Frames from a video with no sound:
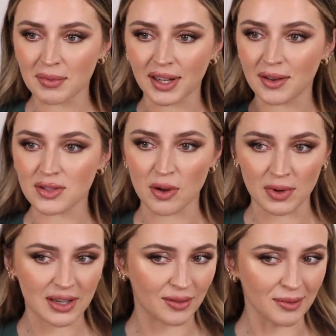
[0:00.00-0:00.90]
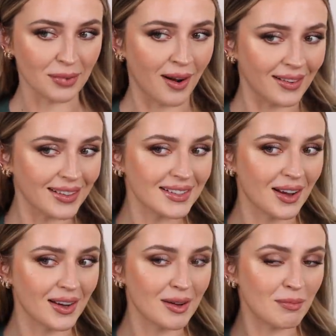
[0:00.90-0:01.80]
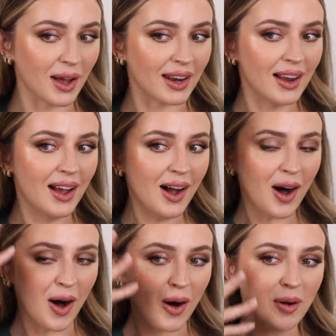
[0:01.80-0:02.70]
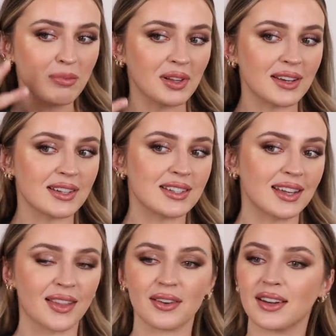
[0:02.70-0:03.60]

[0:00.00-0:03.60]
Like I have so many different products on it, but all blended together.